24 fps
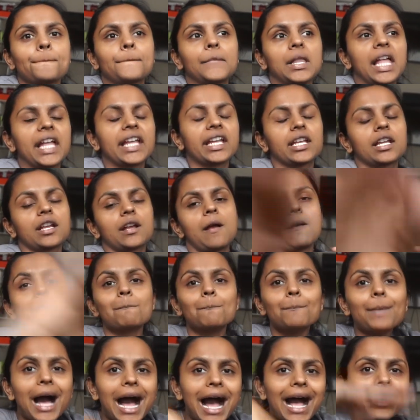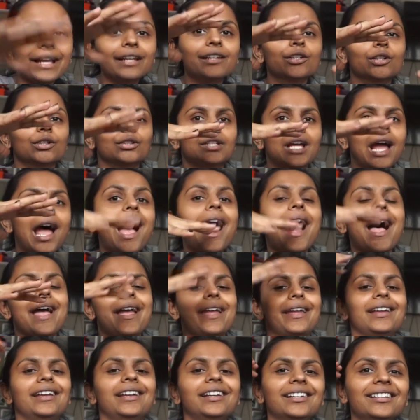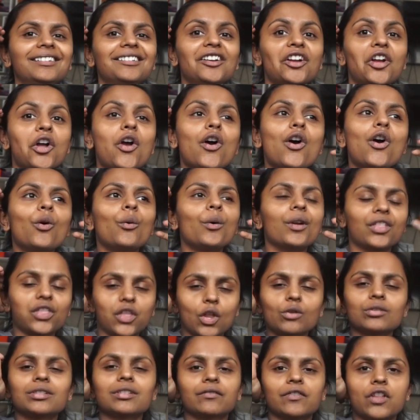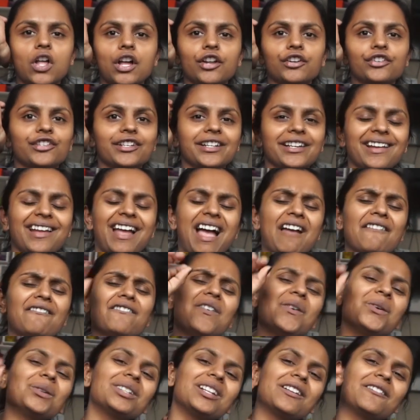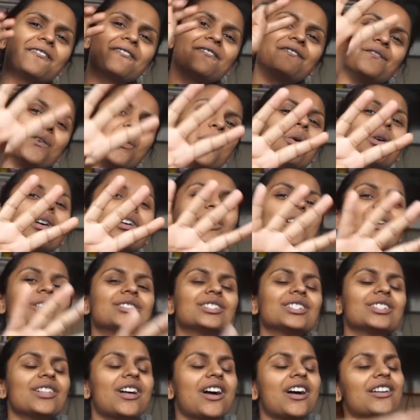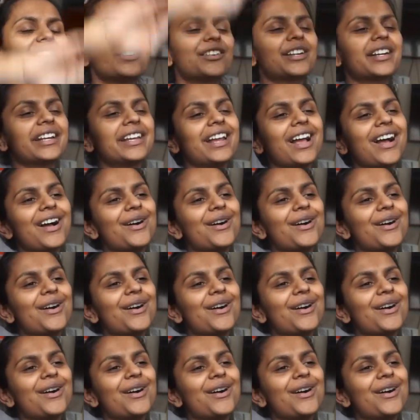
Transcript: like piled high with loads of laundry. I folded 4 loads of laundry.